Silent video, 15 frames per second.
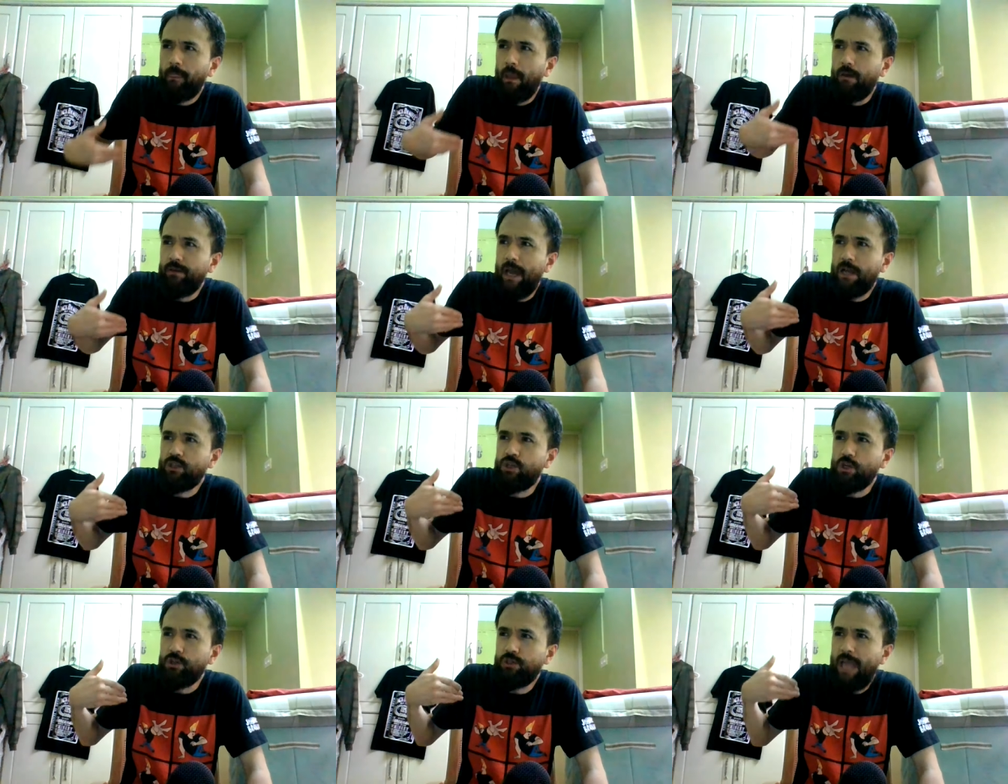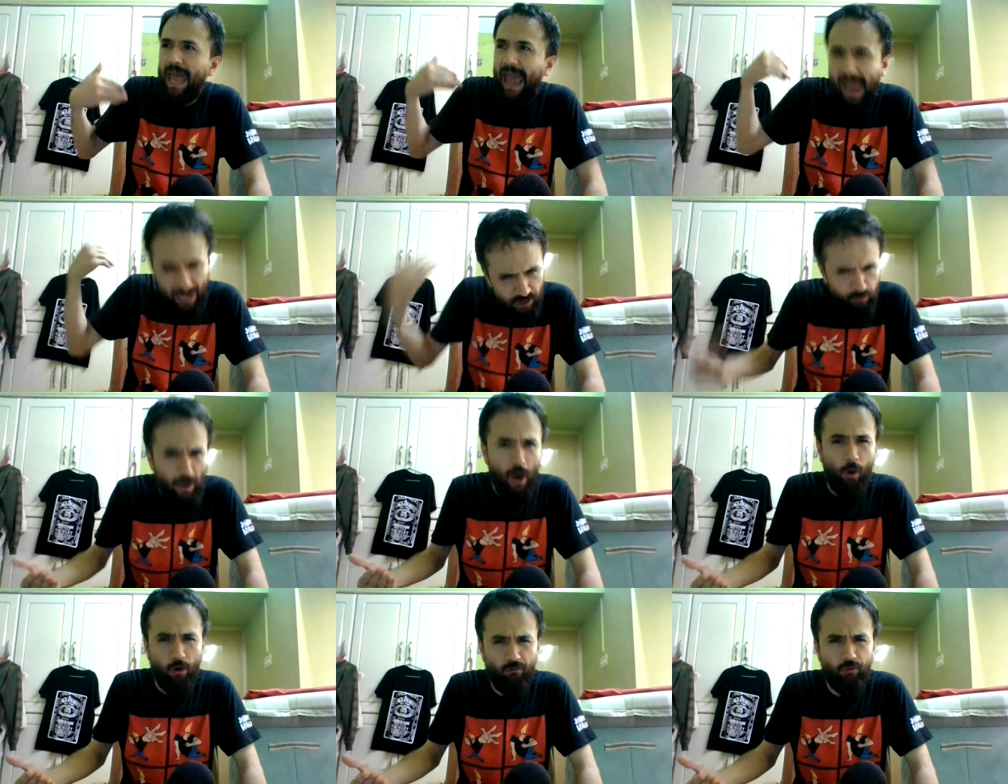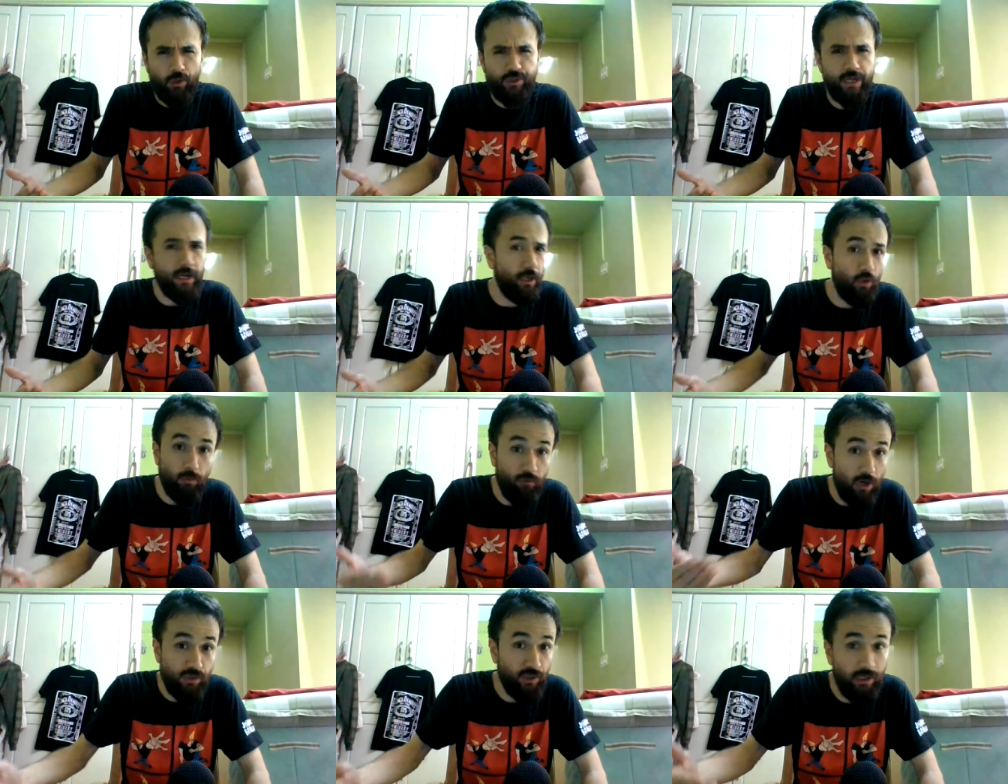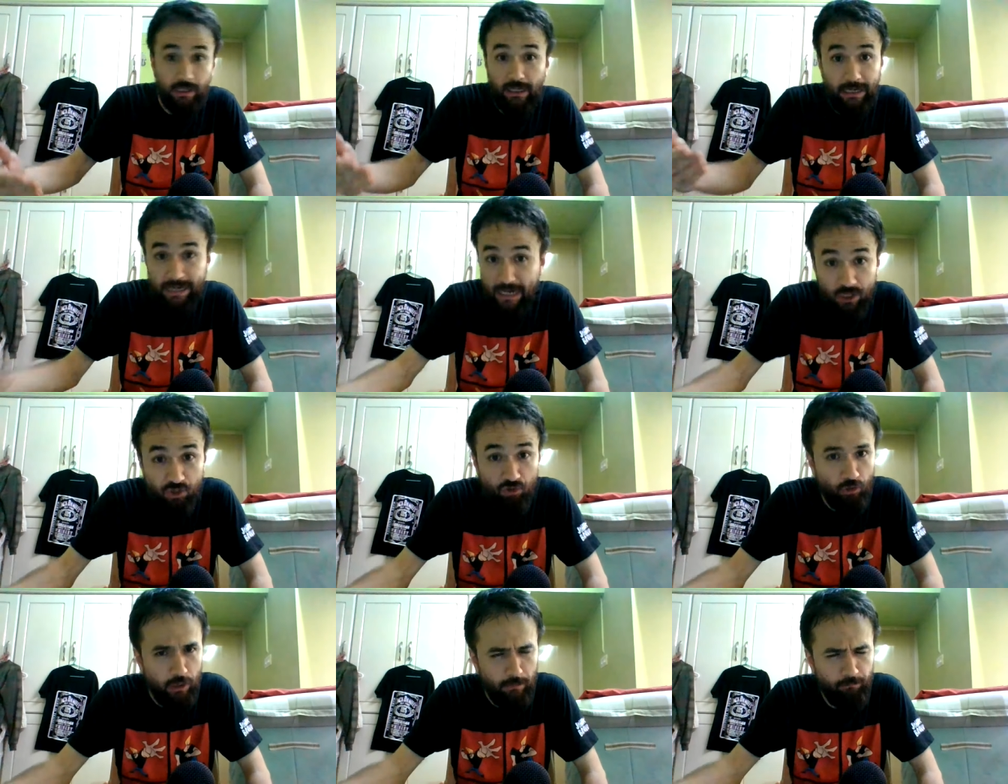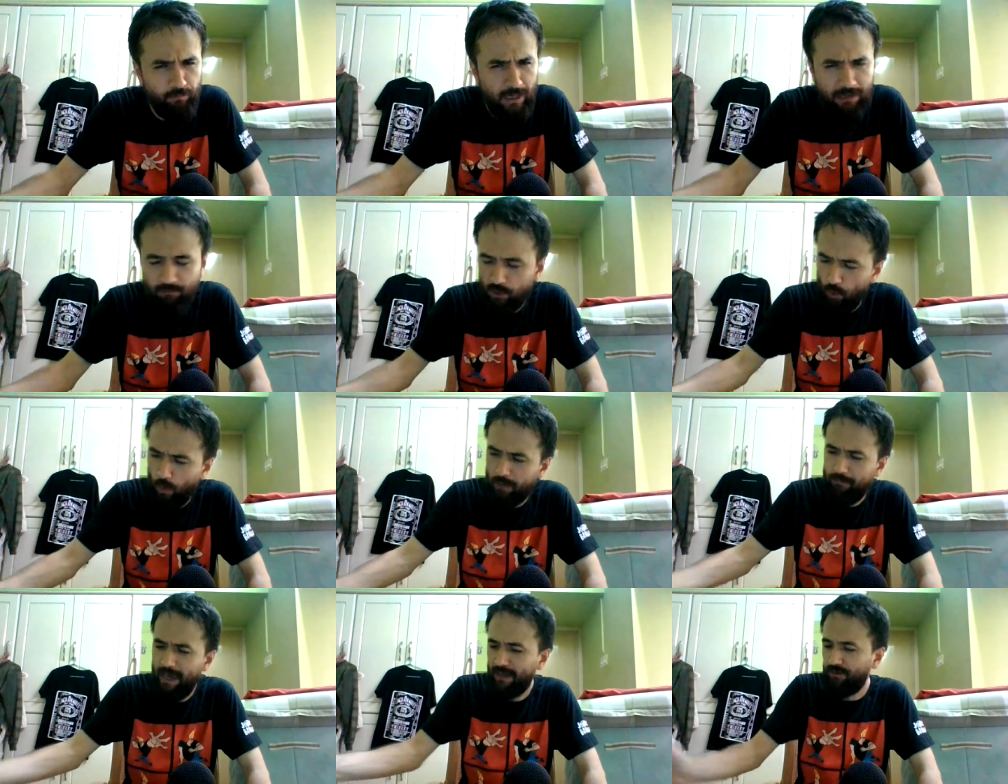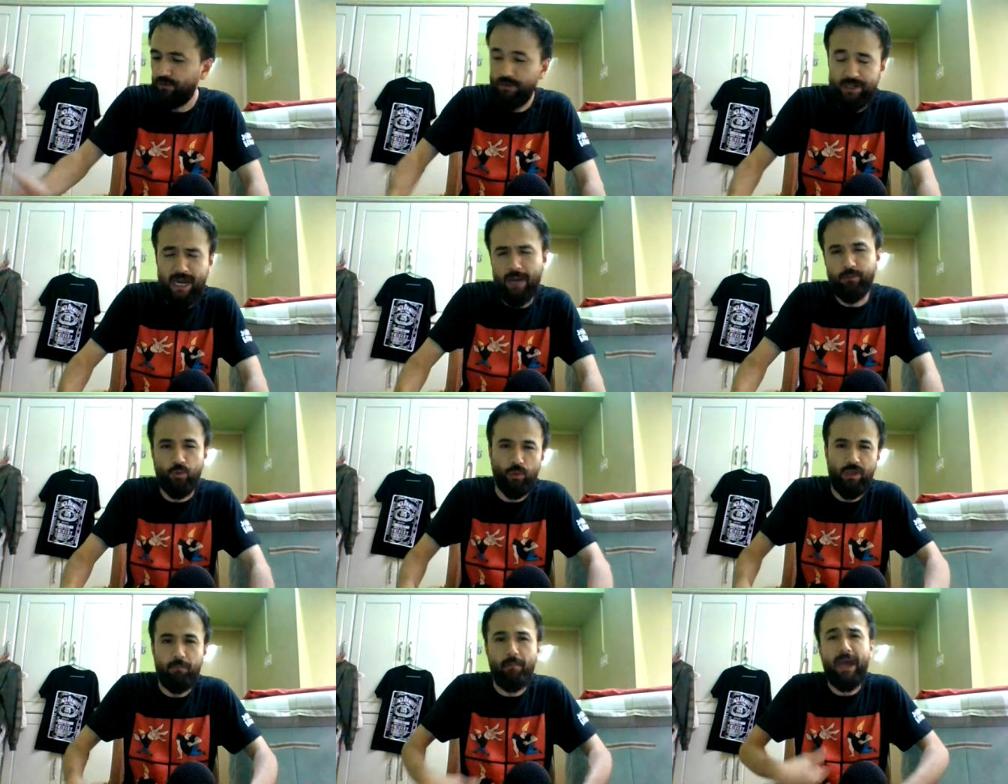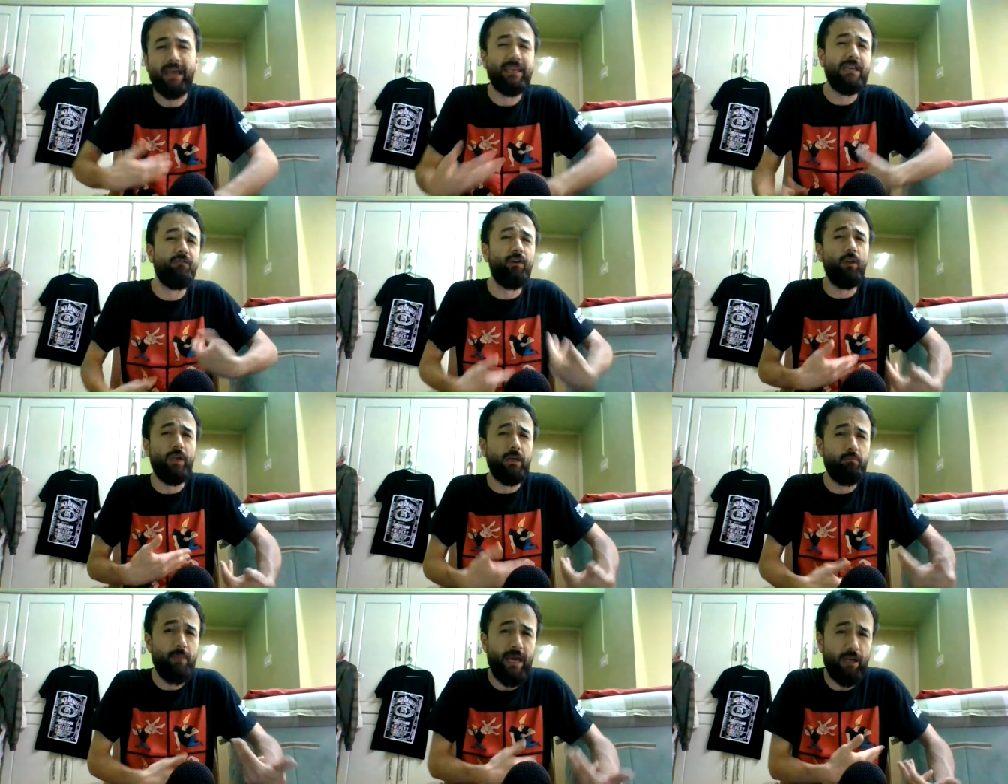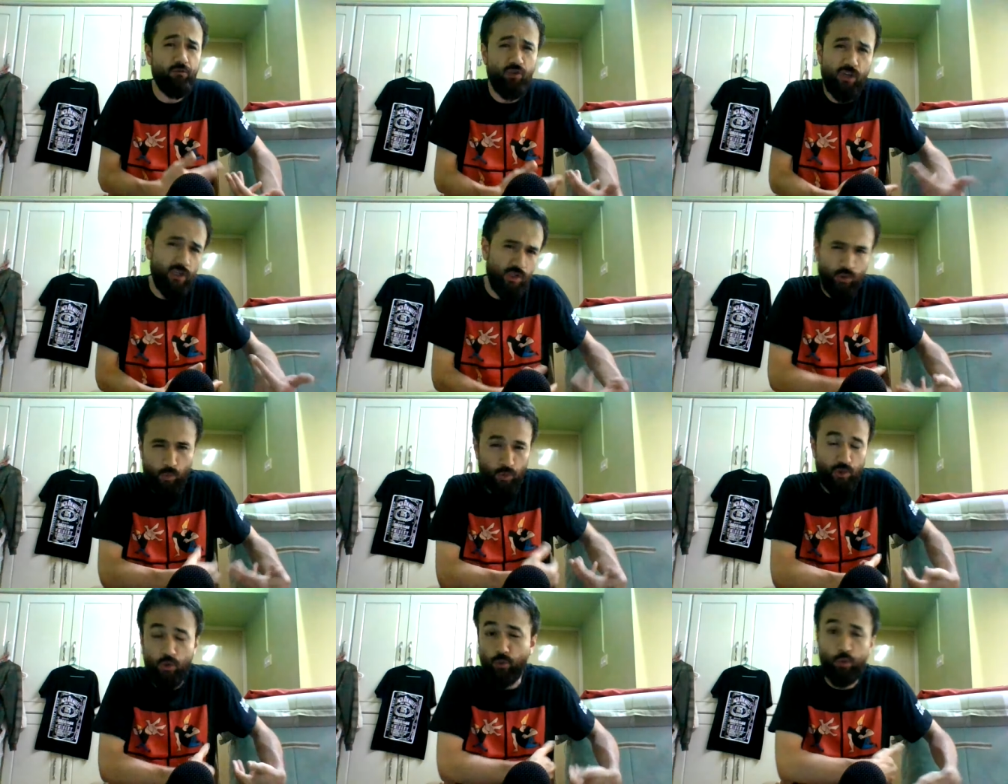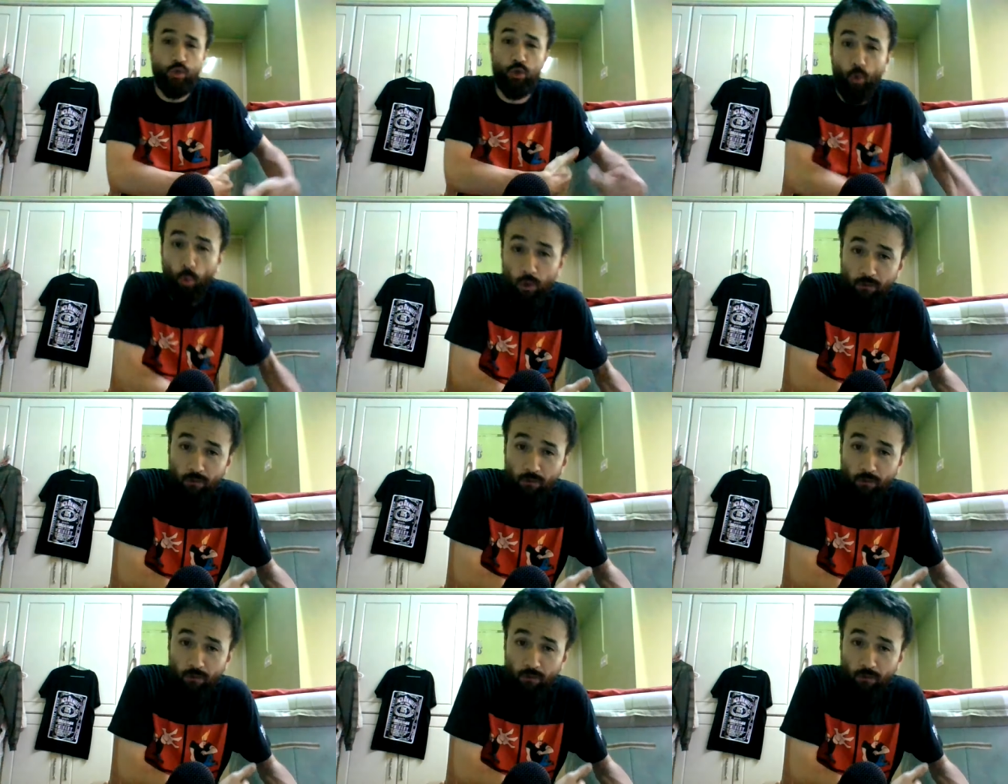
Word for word: not just as powerful as any other president in history, even going back to the times when the Machiavellian man of genius was still sort